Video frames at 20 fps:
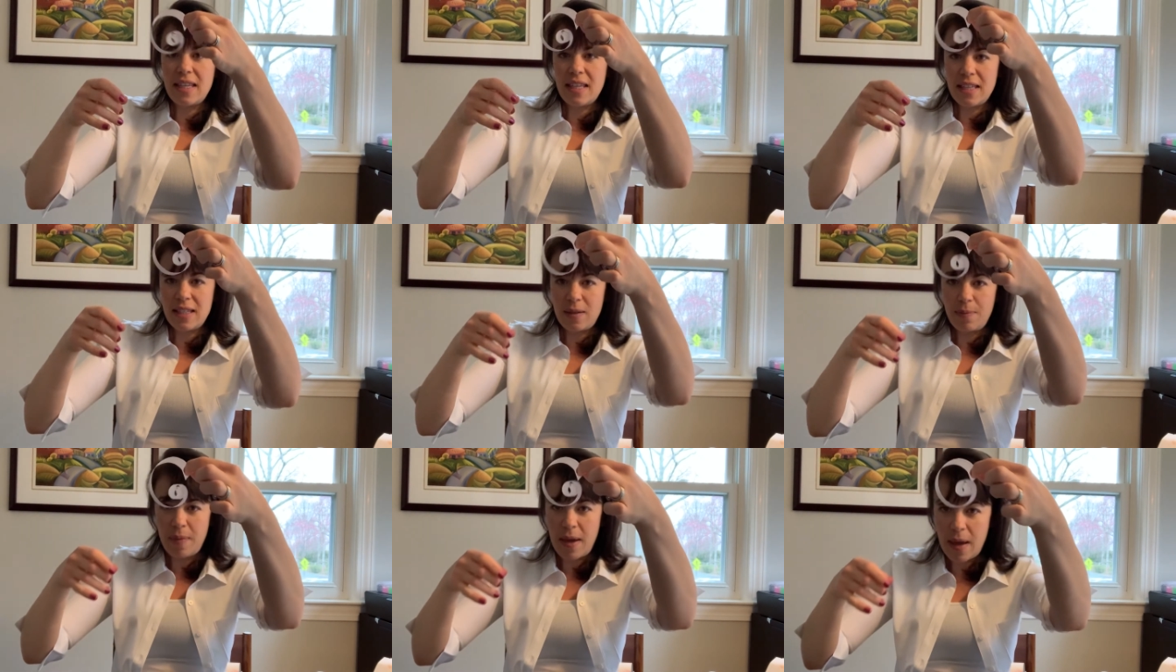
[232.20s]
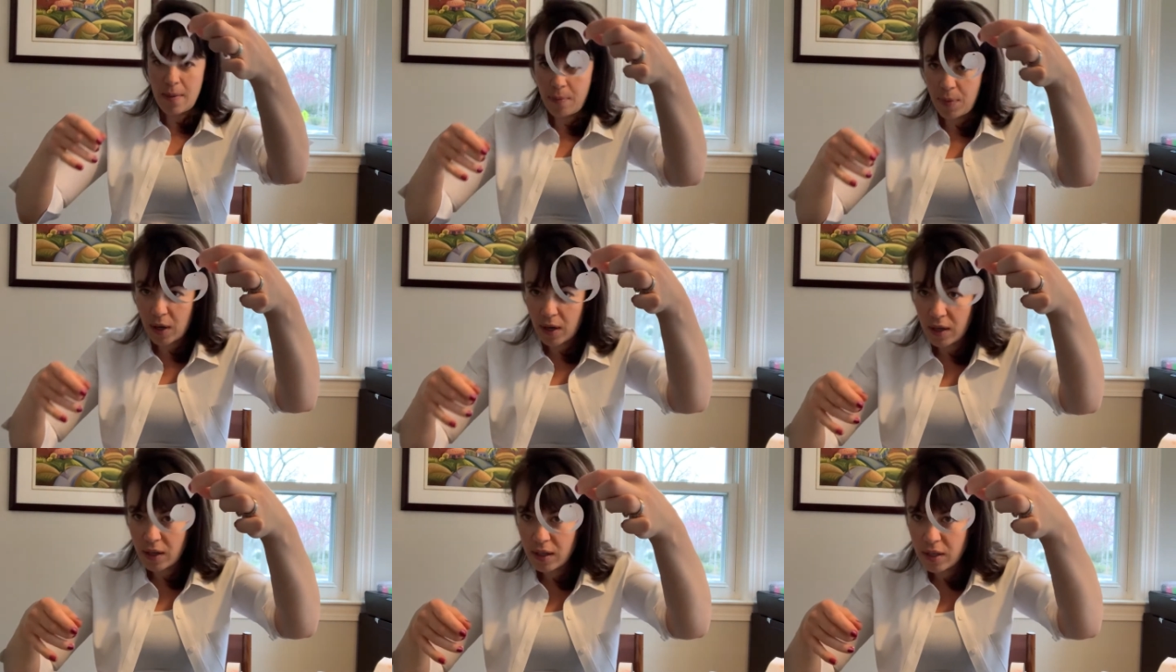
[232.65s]
this
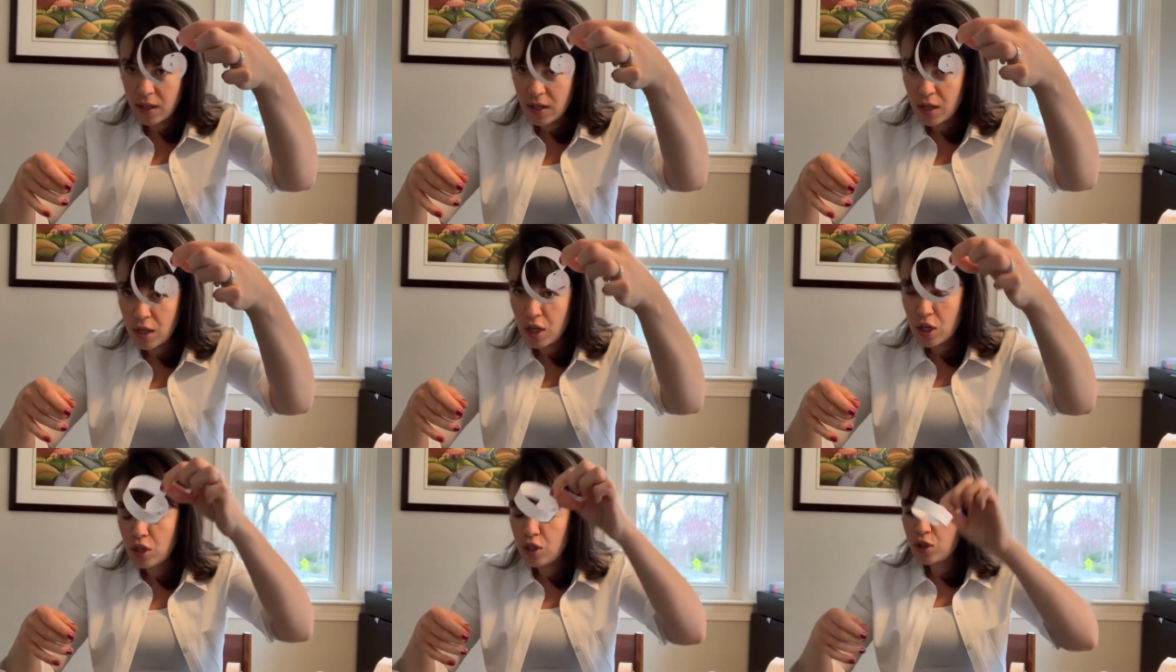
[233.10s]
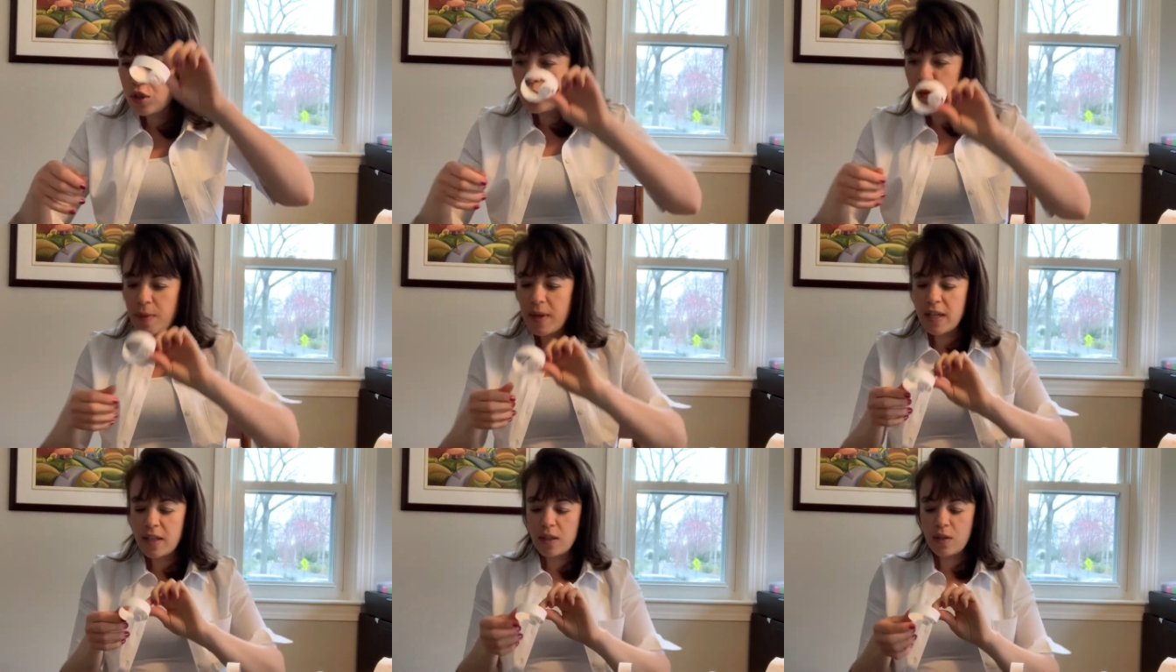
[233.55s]
paper to
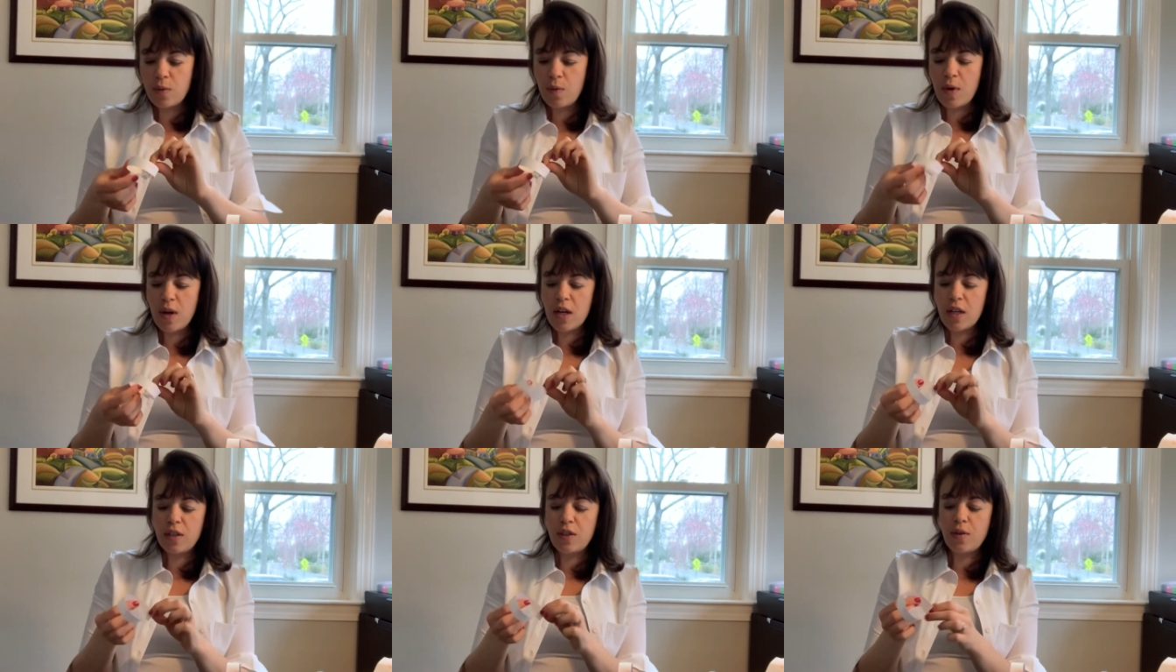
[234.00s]
be a swirl.